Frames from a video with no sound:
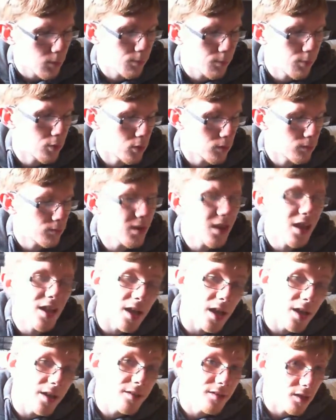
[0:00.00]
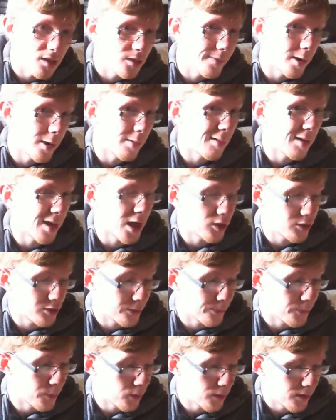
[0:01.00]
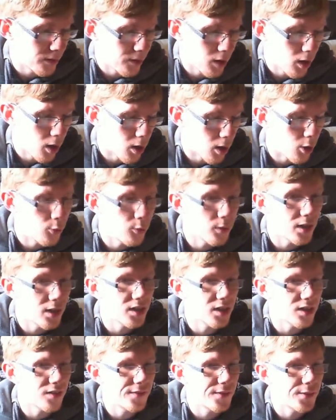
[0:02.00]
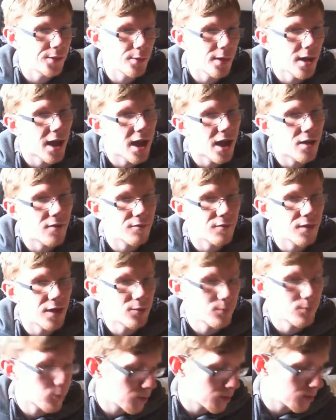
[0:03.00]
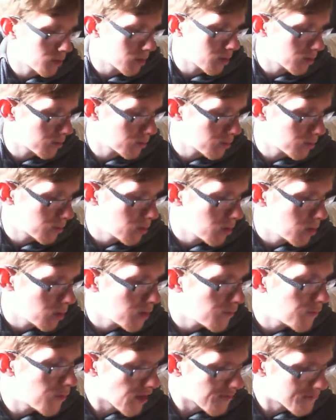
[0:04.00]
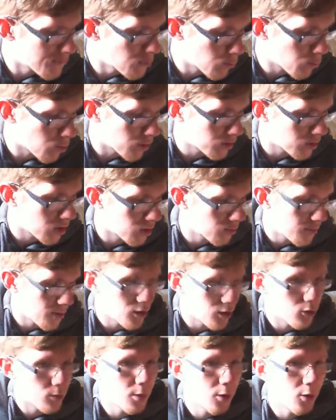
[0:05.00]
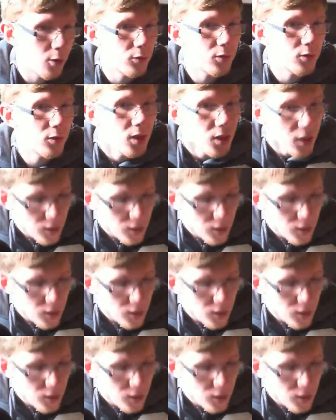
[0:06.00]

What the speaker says: But, well, yeah, it is actually Pokemon Catcher, but only if you have less prize cards. If you have more prize cards than your opponent.